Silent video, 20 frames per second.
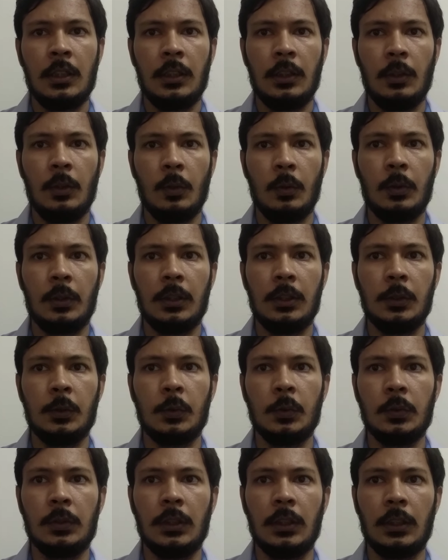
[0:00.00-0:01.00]
local
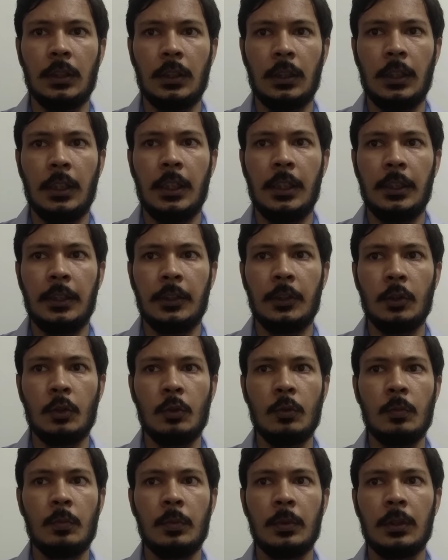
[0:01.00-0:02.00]
user and
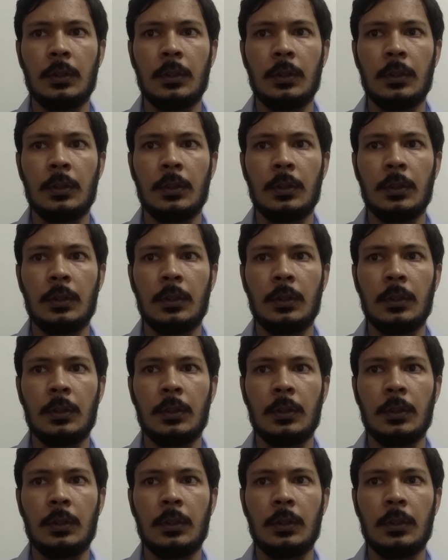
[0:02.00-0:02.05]
group